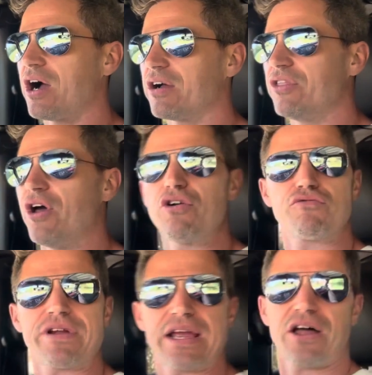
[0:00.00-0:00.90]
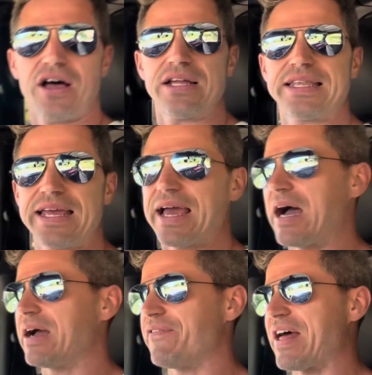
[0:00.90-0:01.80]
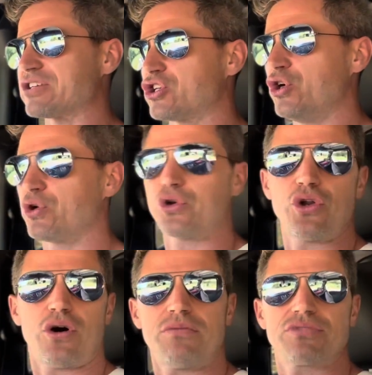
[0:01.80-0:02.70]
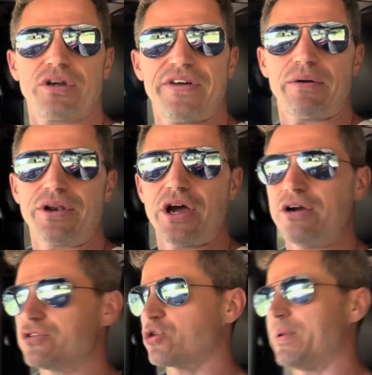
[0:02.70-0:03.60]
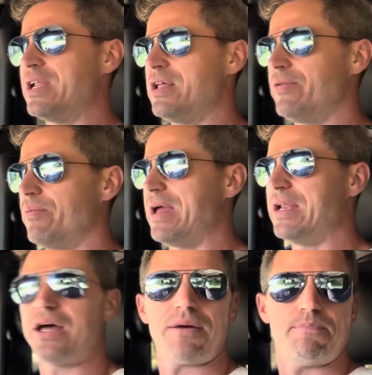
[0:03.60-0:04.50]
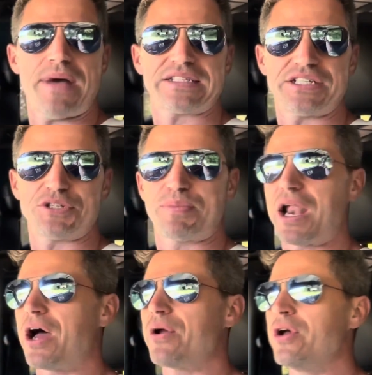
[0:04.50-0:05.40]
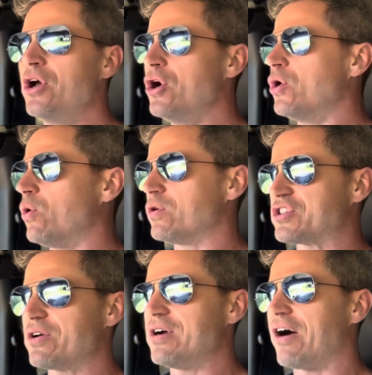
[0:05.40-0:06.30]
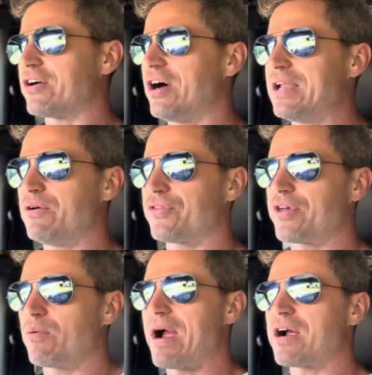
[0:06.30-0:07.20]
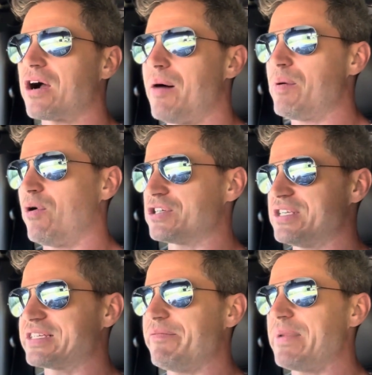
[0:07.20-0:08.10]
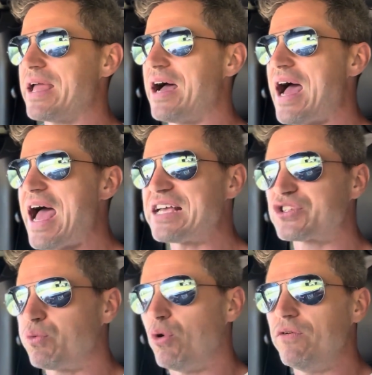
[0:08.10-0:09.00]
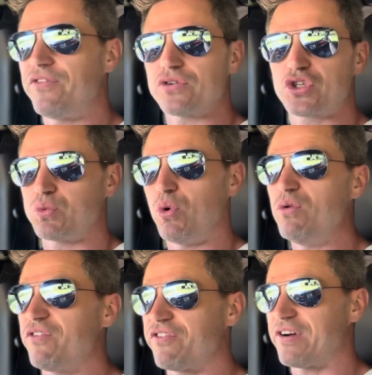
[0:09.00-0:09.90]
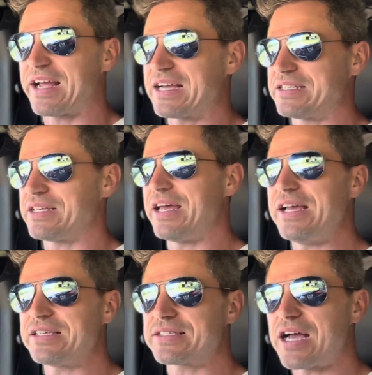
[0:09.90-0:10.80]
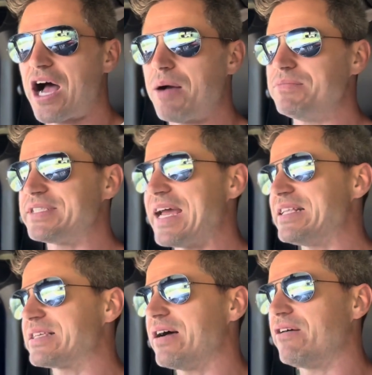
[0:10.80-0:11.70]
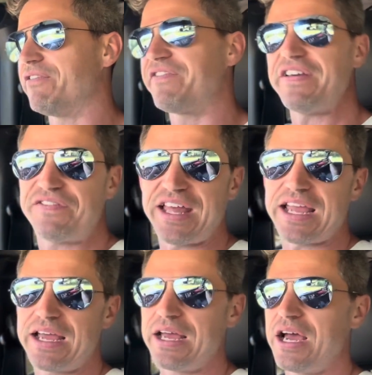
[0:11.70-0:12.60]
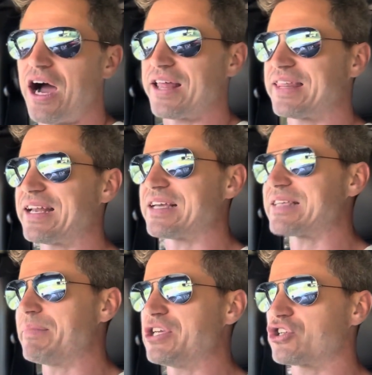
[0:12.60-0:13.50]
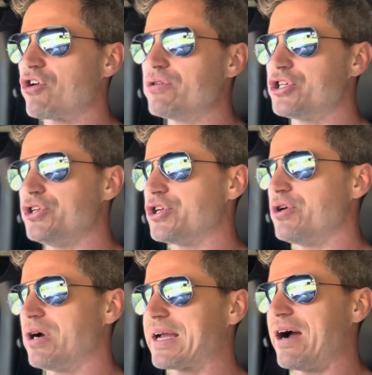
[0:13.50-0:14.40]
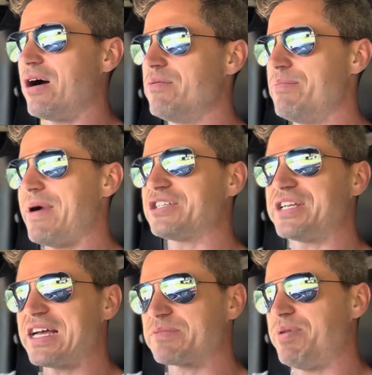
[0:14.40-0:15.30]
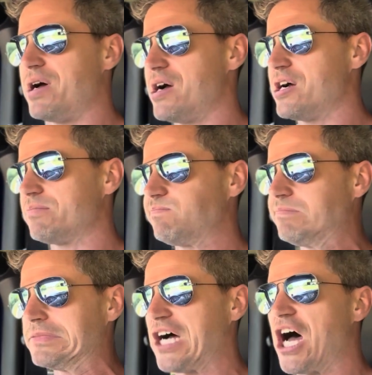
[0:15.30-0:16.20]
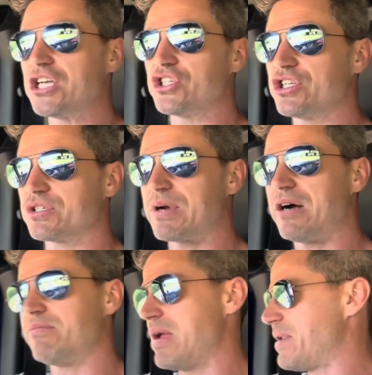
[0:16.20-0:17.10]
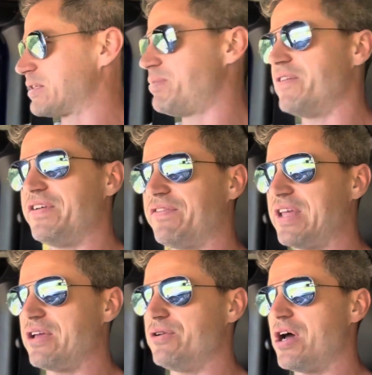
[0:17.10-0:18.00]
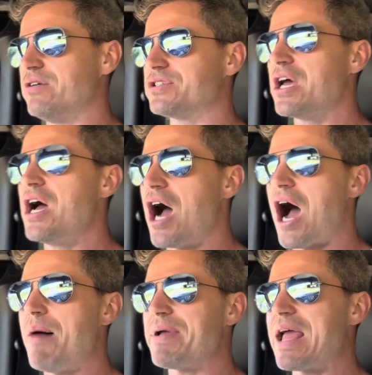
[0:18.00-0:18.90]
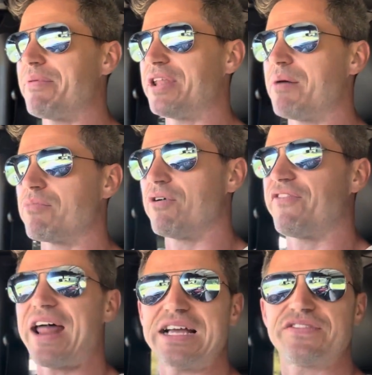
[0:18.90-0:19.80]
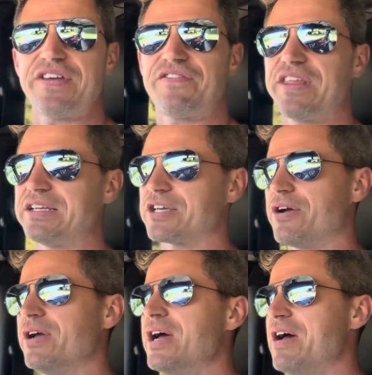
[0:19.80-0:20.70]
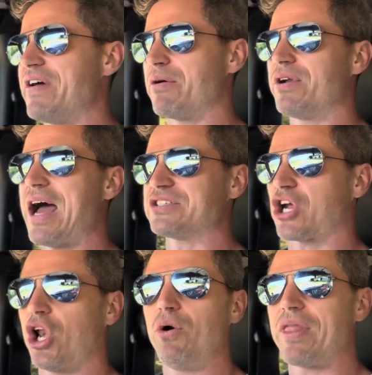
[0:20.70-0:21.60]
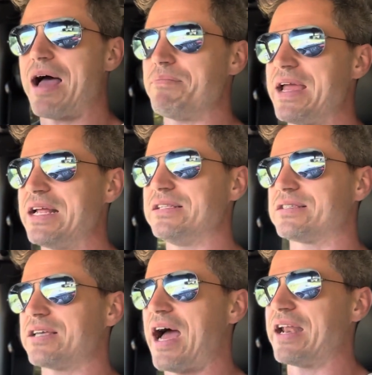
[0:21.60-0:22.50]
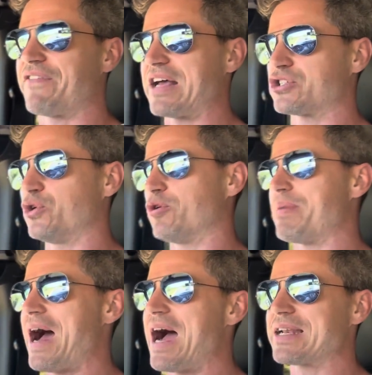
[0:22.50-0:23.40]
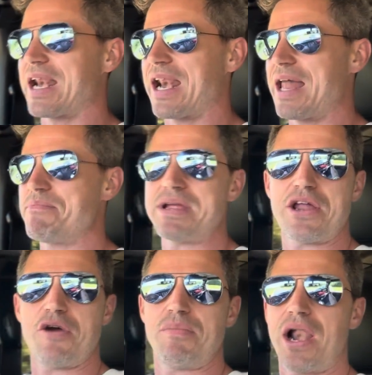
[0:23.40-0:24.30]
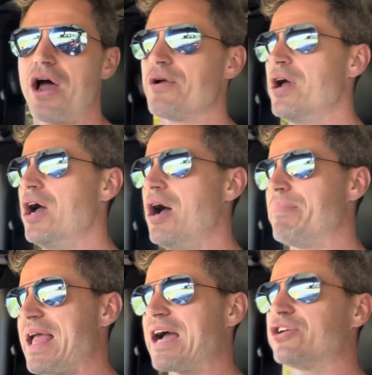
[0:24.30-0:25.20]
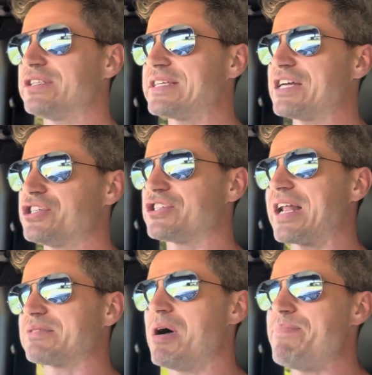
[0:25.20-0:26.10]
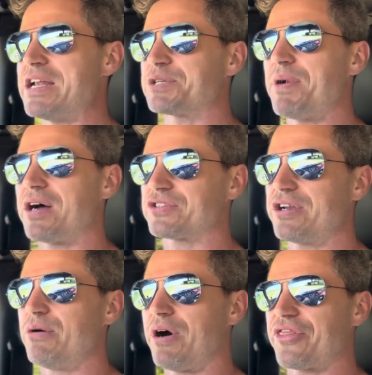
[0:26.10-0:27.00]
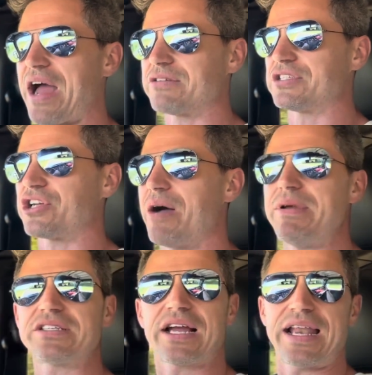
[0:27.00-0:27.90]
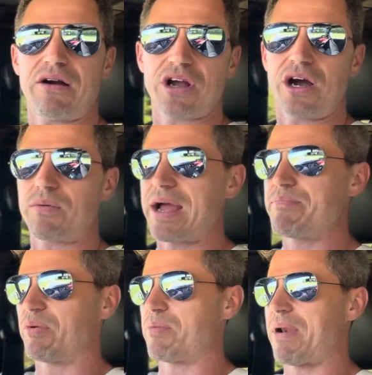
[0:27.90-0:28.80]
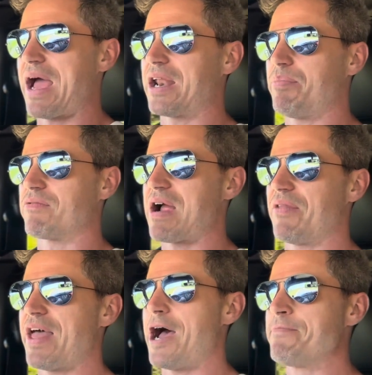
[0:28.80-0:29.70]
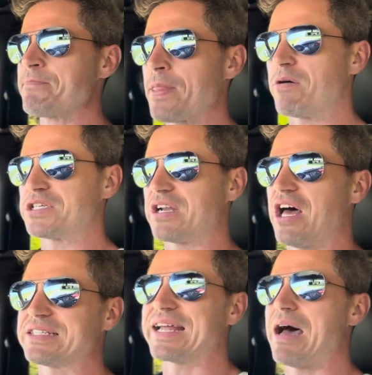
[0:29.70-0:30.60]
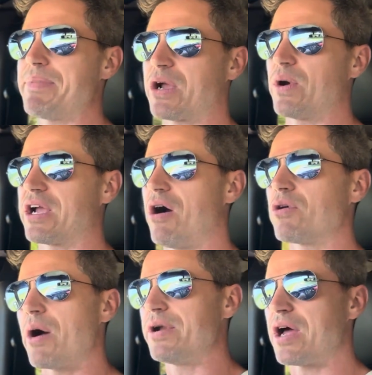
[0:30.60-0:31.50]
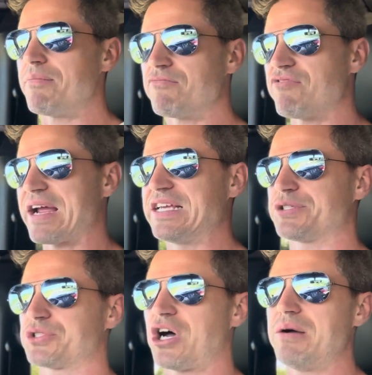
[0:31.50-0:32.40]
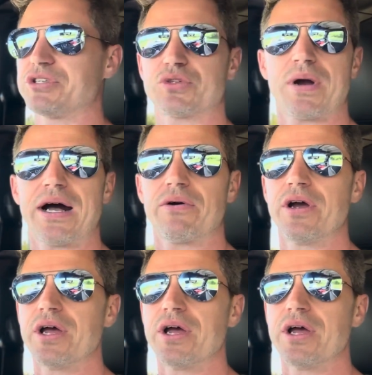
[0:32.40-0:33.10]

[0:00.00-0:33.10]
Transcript: got no real idea how, if that's good or not. So if anyone knows, comment in the, in the messages below. Also, I got a little I wear a Garmin watch It's giving me a S Wolf or Swolf, I guess it is, um, data of 50. I think that's how many strokes you do. I, I would imagine that's per 100 as well. Maybe that's per 50, who knows. Uh, but yeah, the number of flat is 50. So if anyone has a clue what that means and if that's good or bad, let me know below. But yeah, good session. So that's my benchmark. So I know what a thousand time is. I can now go away, build a plan up around that. Obviously, I'd like to get that a bit quicker. I'll go and um, recce some times as well.